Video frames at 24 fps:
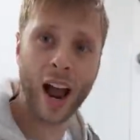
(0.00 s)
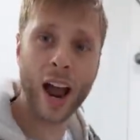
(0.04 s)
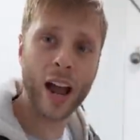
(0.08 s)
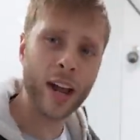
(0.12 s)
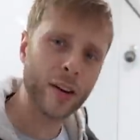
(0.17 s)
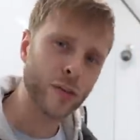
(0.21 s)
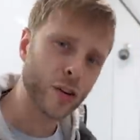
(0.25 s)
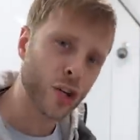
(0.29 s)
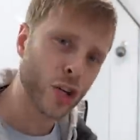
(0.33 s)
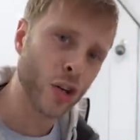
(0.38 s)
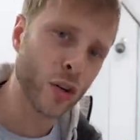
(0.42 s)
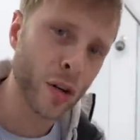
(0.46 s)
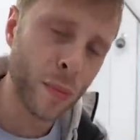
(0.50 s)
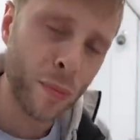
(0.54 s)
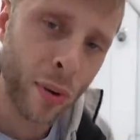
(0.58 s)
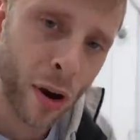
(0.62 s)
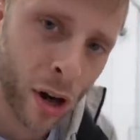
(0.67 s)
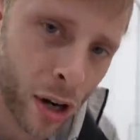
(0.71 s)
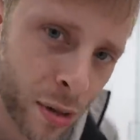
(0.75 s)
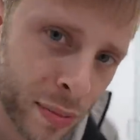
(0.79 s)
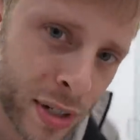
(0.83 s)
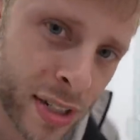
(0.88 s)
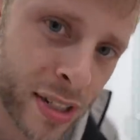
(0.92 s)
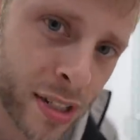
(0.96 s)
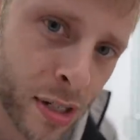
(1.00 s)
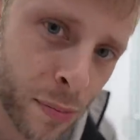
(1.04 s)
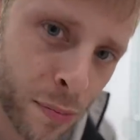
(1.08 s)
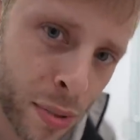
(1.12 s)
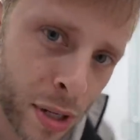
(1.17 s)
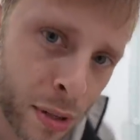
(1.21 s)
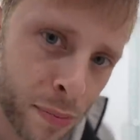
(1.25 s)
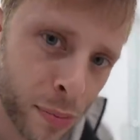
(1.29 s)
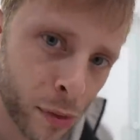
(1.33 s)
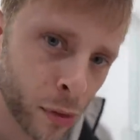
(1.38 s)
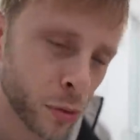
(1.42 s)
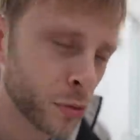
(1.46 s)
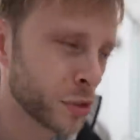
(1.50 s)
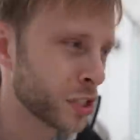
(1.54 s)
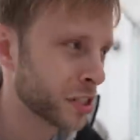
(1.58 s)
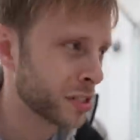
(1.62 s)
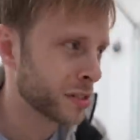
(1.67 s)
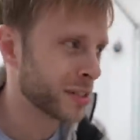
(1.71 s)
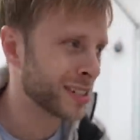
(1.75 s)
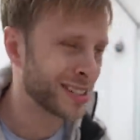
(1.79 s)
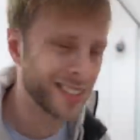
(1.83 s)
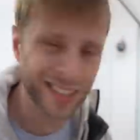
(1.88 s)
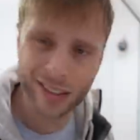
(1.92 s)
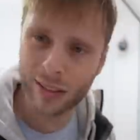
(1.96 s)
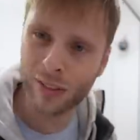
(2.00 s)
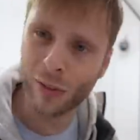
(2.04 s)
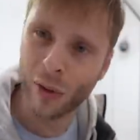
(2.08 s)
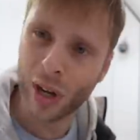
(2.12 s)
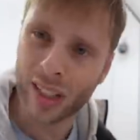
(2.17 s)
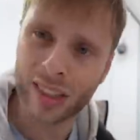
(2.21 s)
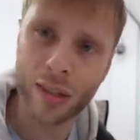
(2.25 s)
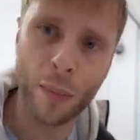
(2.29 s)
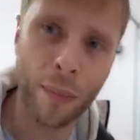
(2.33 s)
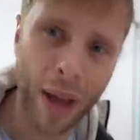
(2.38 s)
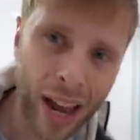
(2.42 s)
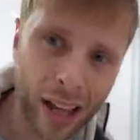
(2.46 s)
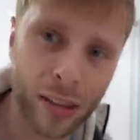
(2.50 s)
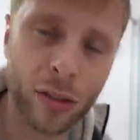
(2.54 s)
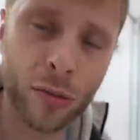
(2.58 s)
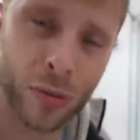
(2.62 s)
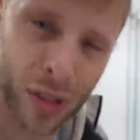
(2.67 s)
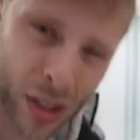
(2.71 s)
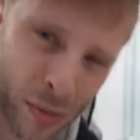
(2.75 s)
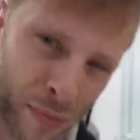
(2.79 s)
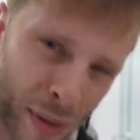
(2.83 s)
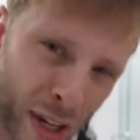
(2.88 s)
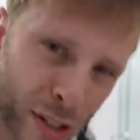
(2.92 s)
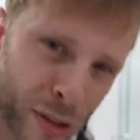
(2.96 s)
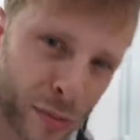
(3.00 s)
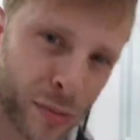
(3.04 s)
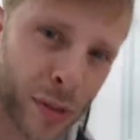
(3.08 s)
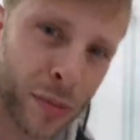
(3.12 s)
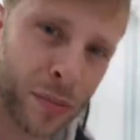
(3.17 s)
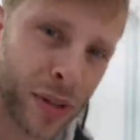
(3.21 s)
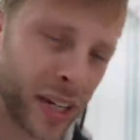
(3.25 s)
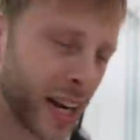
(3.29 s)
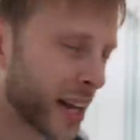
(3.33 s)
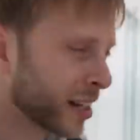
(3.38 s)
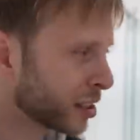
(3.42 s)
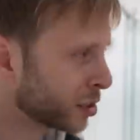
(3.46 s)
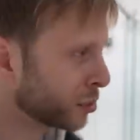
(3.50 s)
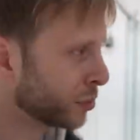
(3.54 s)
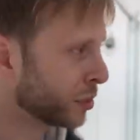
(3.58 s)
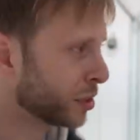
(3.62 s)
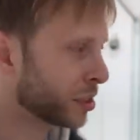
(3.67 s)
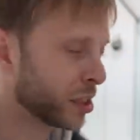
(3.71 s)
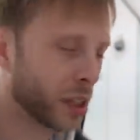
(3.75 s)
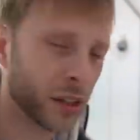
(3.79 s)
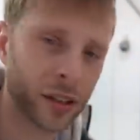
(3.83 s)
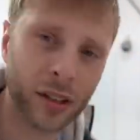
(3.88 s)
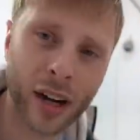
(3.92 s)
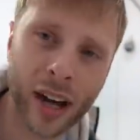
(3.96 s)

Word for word: I've shown apartments to people who just didn't want the bathroom and the bedroom to be next to each other.